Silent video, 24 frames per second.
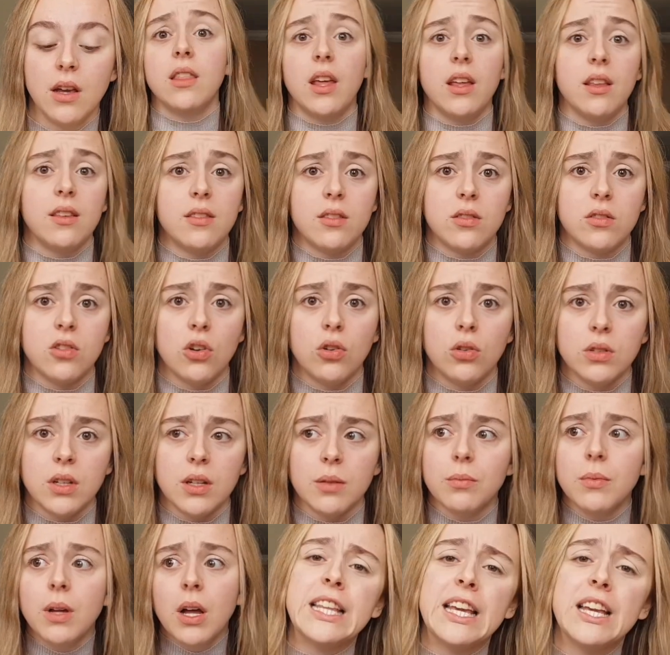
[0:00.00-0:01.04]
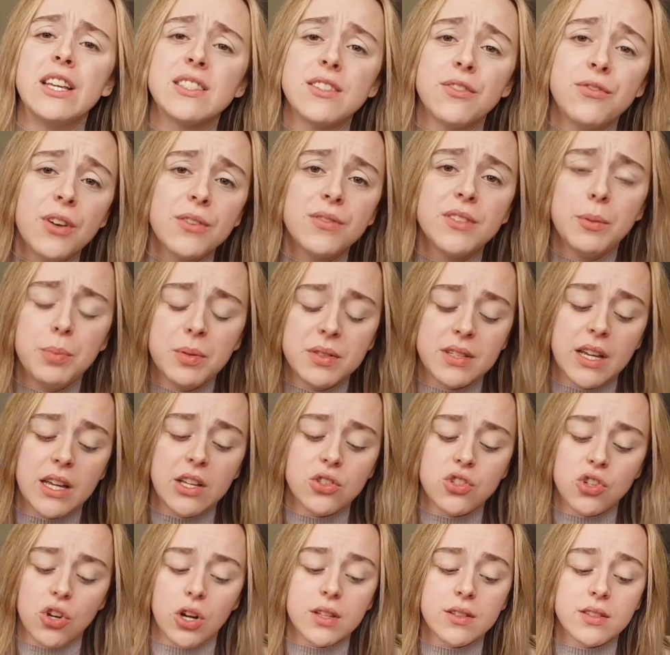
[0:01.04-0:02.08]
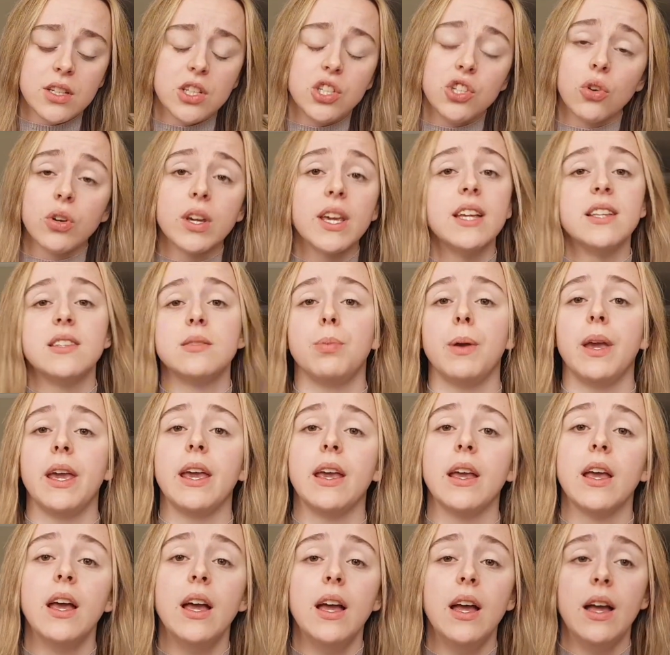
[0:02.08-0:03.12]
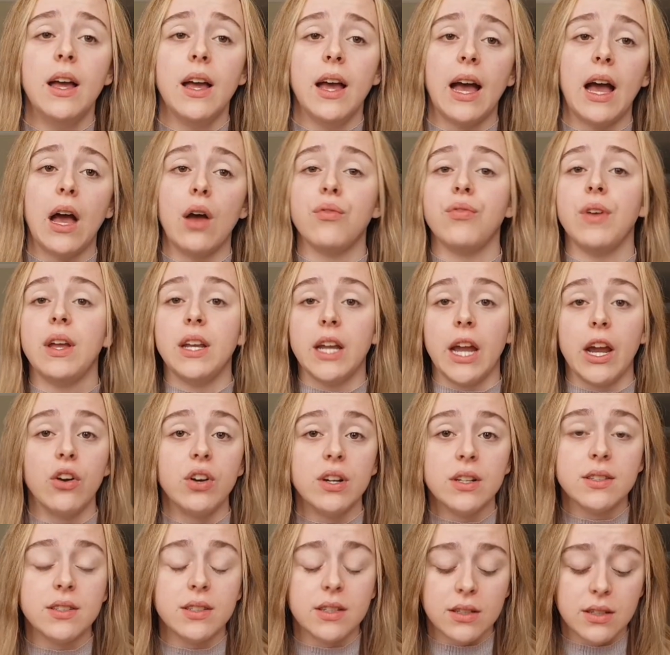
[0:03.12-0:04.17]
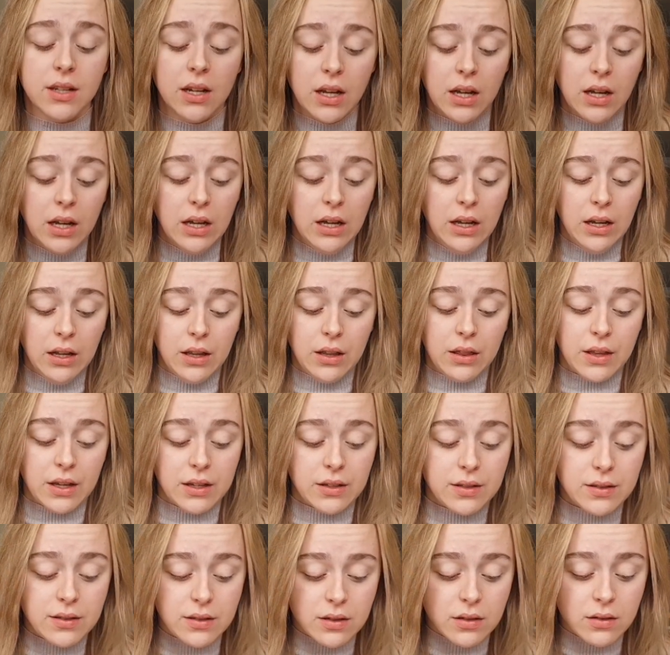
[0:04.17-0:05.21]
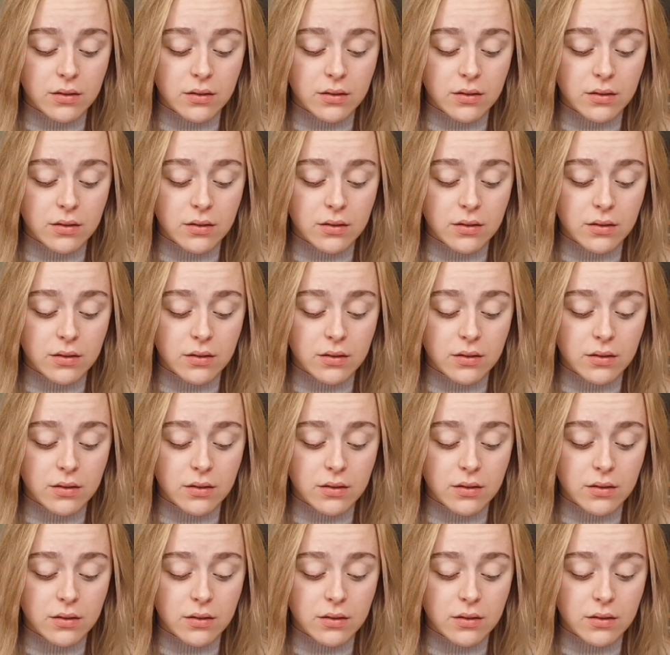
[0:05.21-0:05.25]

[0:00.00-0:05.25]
They told him there's a 50% chance that your kids may have inherited this